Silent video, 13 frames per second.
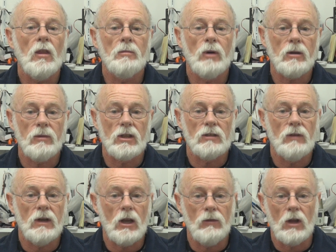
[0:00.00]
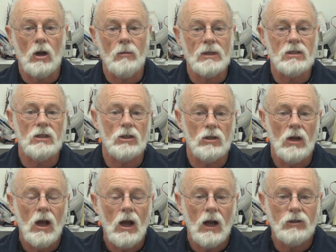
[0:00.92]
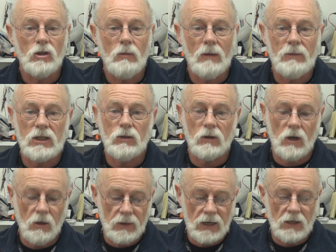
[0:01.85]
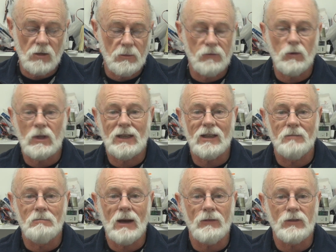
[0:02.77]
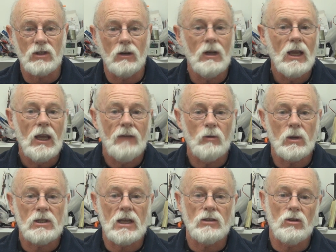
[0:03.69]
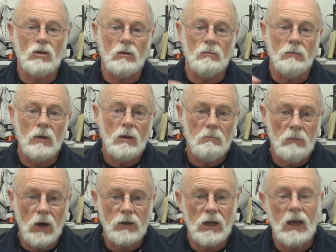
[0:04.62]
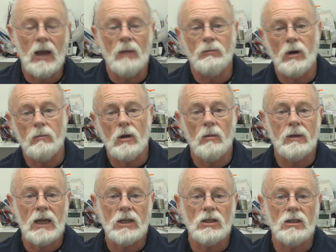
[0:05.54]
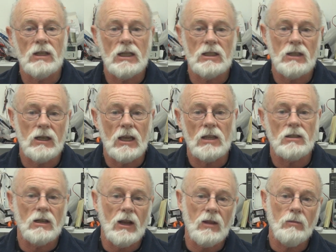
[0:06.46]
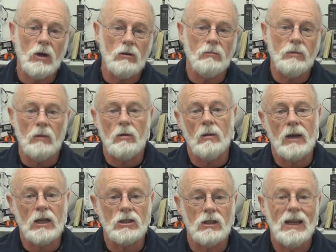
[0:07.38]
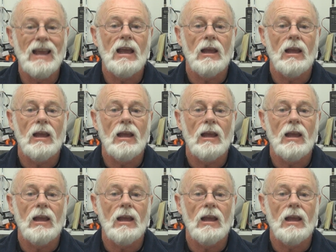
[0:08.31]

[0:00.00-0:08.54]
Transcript: on the bottom of this video in the comments section. I'll do my best to accommodate you before the end of the month. So if you want to see a certain motor and prop combination tested against another motor and prop combination,